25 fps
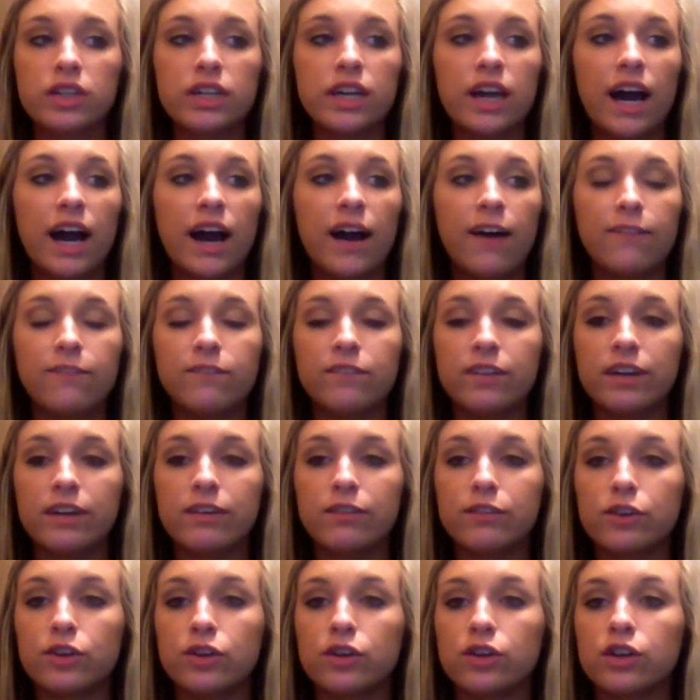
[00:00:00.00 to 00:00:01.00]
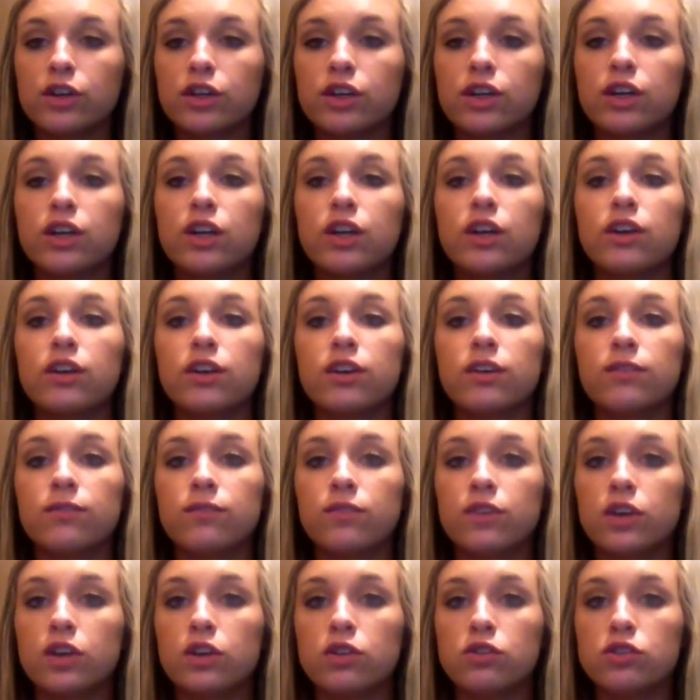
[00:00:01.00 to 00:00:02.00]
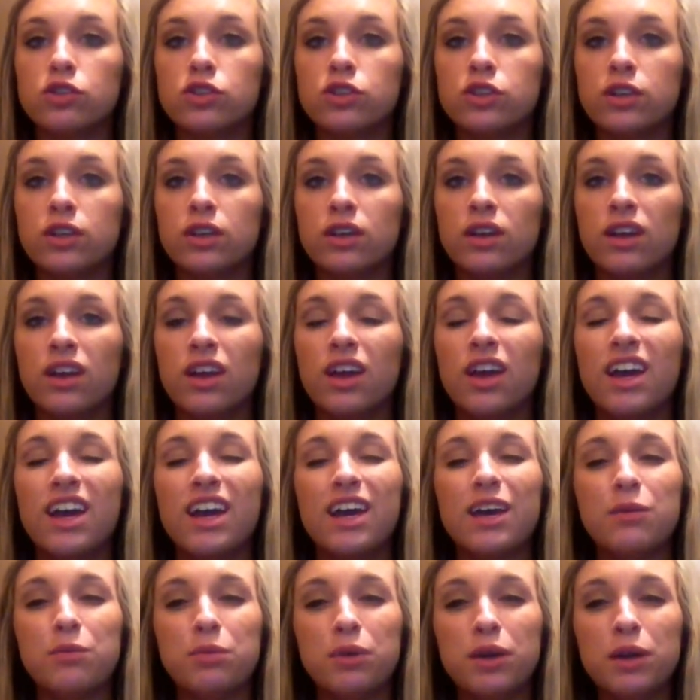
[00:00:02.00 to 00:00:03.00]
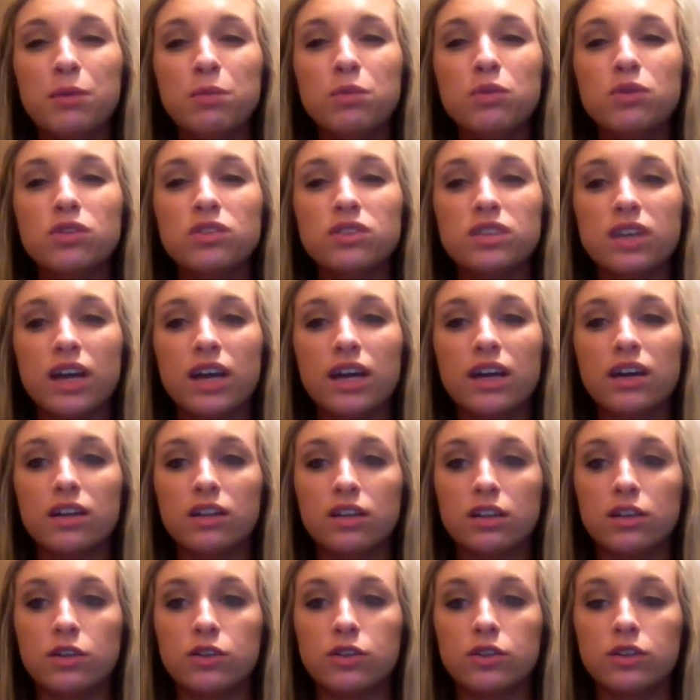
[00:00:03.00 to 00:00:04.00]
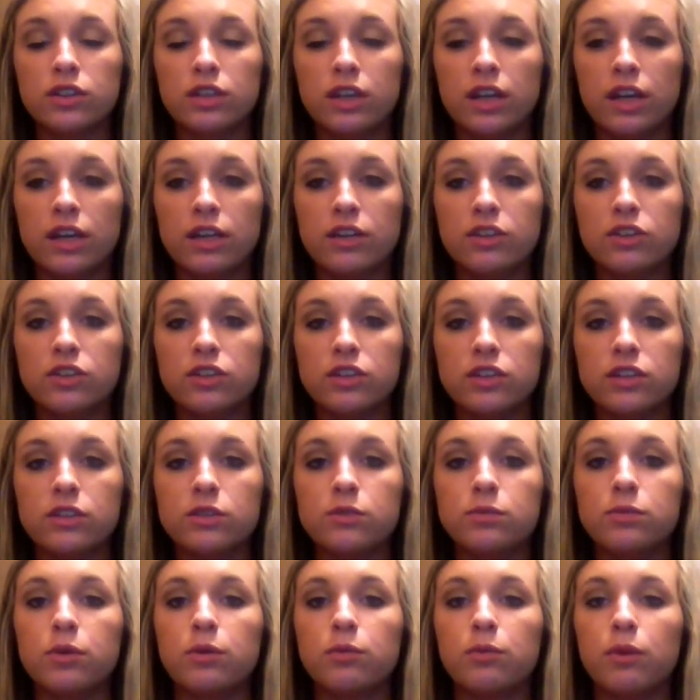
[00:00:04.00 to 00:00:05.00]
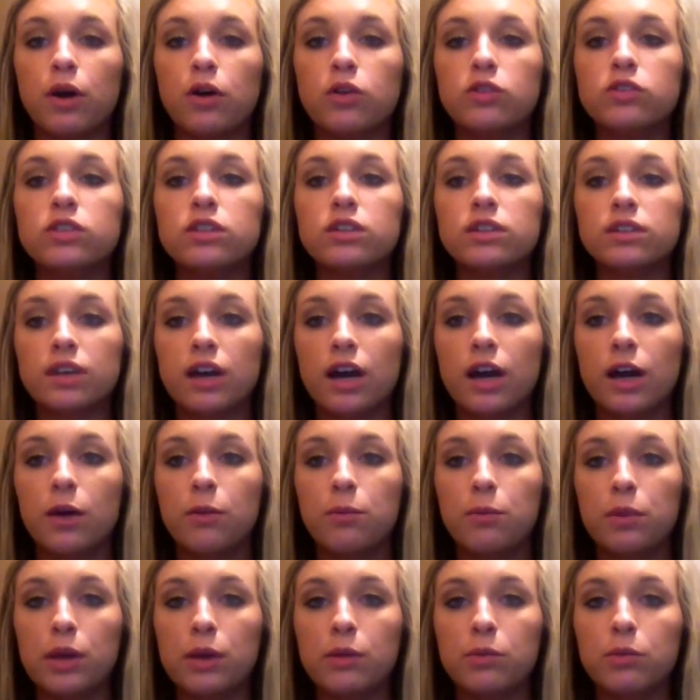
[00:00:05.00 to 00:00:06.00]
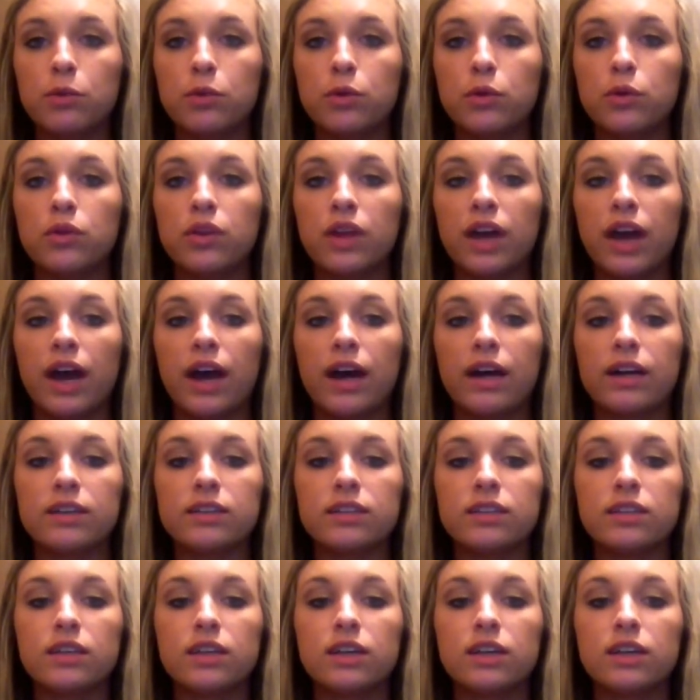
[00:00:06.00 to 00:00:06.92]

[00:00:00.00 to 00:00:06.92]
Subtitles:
high fever, confusion, and people say hallucinations, but most of the time people that